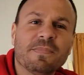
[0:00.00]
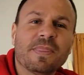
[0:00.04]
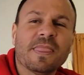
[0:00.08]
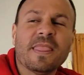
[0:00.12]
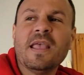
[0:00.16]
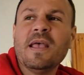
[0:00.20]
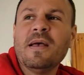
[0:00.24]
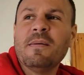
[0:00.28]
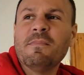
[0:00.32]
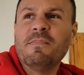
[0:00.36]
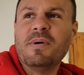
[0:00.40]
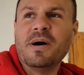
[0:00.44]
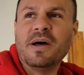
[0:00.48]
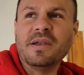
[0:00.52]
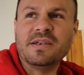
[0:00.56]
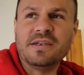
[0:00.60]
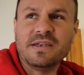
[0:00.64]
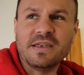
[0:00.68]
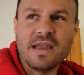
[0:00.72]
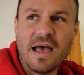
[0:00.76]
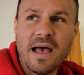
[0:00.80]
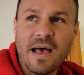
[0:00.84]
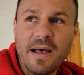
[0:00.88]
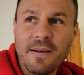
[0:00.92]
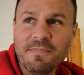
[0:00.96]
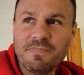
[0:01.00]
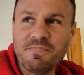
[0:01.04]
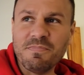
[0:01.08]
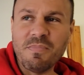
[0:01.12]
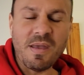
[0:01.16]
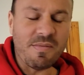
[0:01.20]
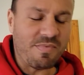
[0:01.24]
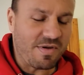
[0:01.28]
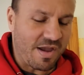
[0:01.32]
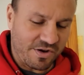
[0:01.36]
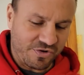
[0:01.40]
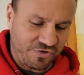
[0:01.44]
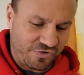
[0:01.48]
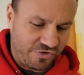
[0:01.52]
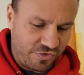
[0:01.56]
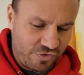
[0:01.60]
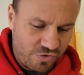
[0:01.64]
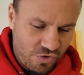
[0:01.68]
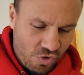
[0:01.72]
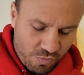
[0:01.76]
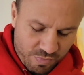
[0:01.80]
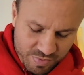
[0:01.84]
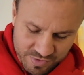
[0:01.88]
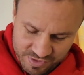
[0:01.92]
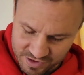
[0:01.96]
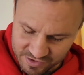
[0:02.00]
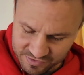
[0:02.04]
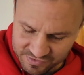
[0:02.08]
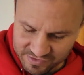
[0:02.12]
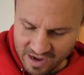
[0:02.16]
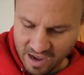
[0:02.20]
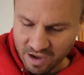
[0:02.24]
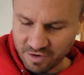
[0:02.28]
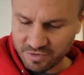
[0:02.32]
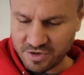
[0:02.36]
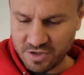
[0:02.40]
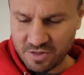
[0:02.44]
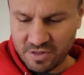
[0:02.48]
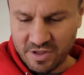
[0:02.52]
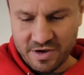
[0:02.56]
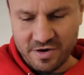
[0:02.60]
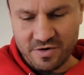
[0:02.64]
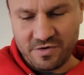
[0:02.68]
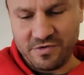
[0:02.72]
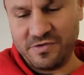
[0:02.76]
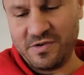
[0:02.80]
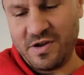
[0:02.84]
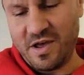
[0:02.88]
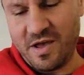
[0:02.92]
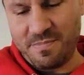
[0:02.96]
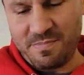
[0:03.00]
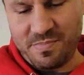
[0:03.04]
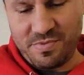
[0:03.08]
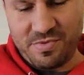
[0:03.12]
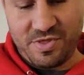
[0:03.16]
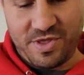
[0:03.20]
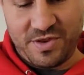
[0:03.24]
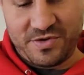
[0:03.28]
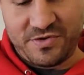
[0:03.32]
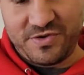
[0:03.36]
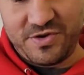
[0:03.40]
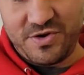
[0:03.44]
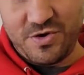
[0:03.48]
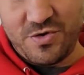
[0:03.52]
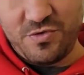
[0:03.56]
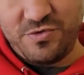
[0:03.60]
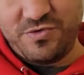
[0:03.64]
Uh -huh. But um, maybe I shouldn't open these calculators up. Let's see